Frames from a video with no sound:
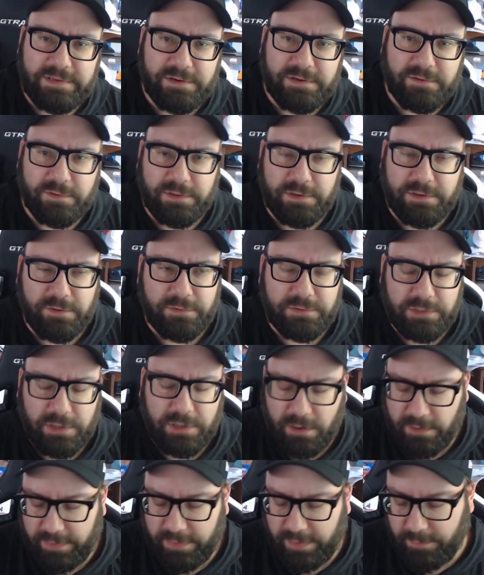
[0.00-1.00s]
I don't really know what to
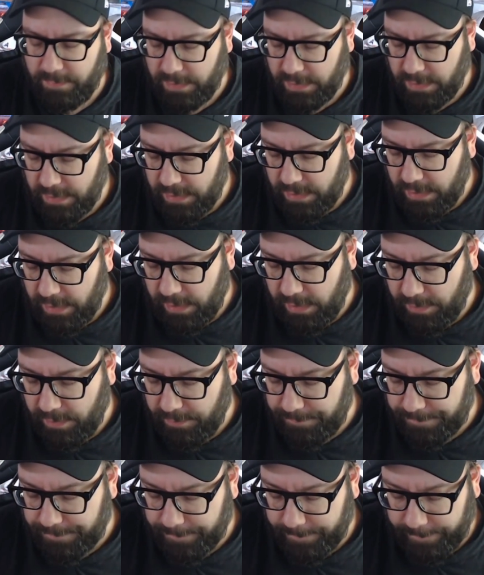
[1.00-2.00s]
call them.
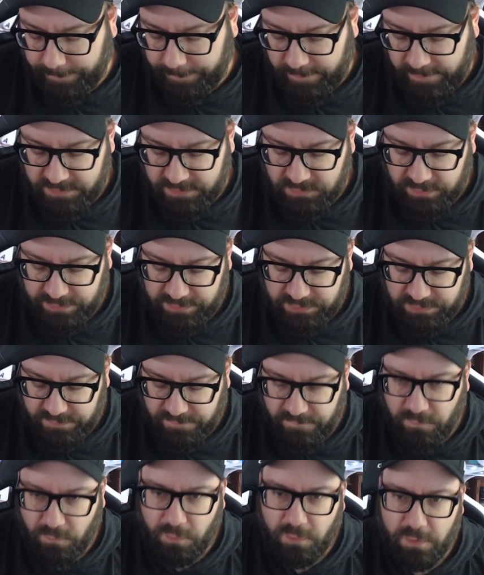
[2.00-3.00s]
So what these are
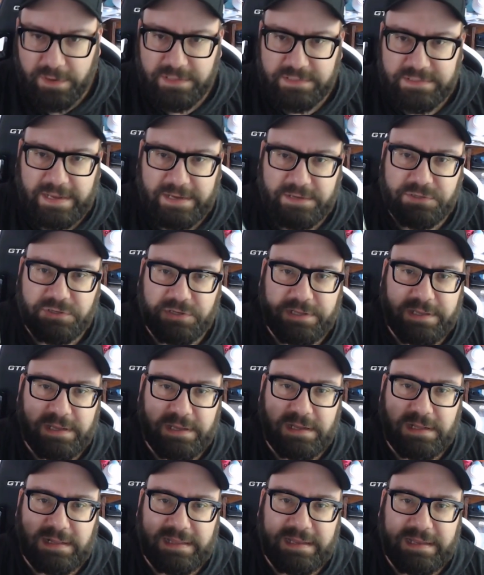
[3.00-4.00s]
for is actually
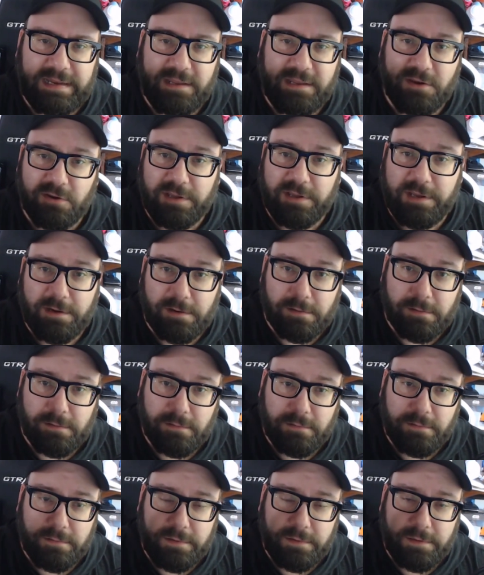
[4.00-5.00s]
cleaning your gear.
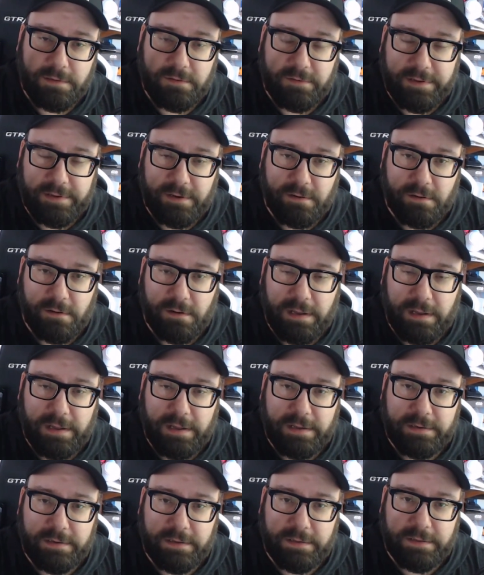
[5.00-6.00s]
You know, here
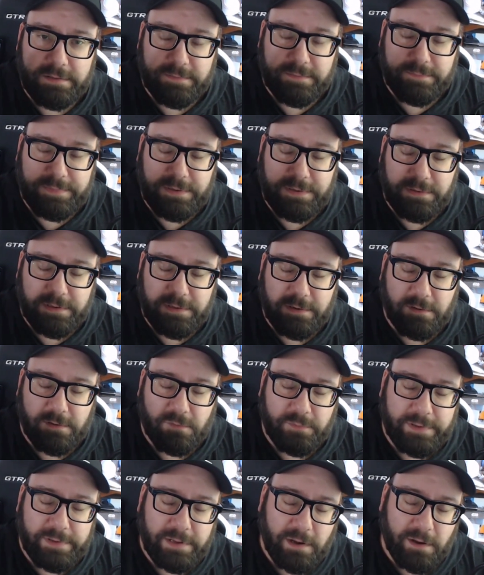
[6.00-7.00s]
on the Beer Leaguer,
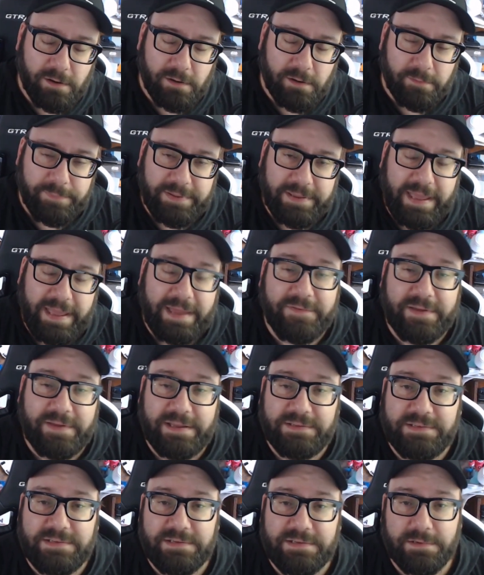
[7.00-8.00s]
we are big
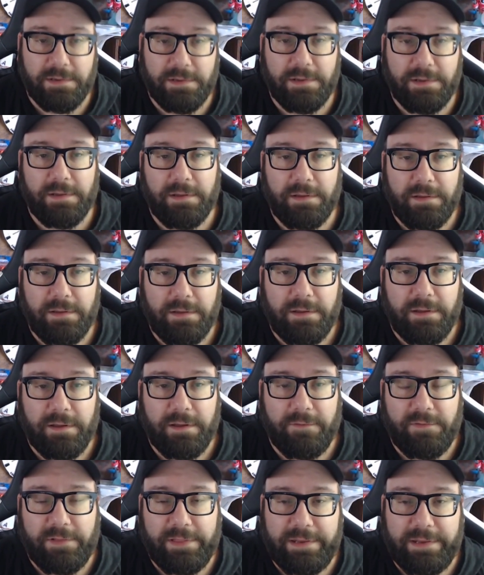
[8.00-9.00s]
advocates
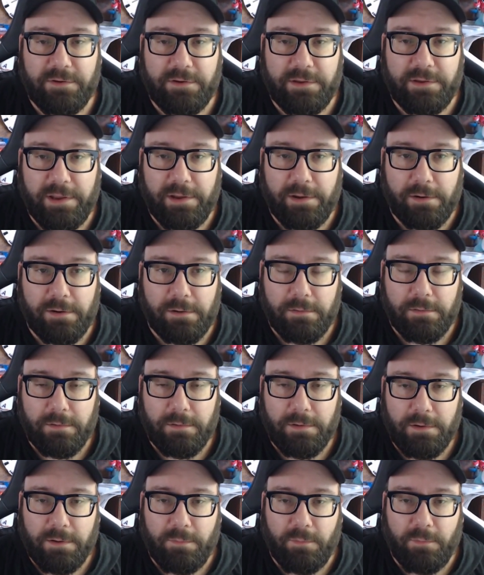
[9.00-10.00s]
of cleaning your gear
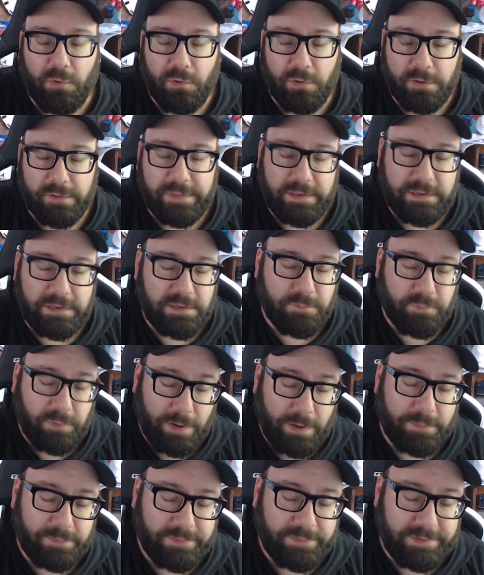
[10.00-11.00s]
more than you
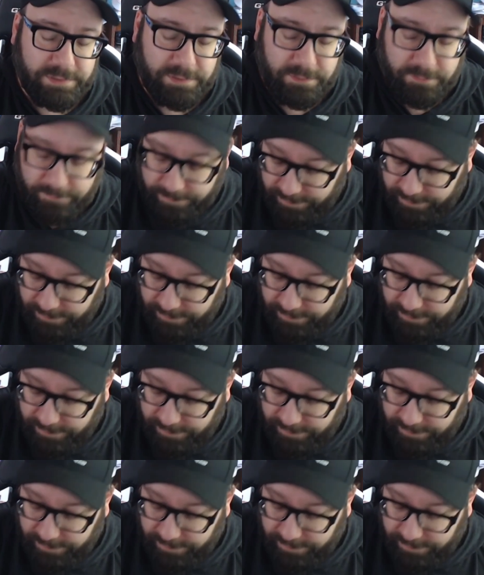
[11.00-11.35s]
probably do.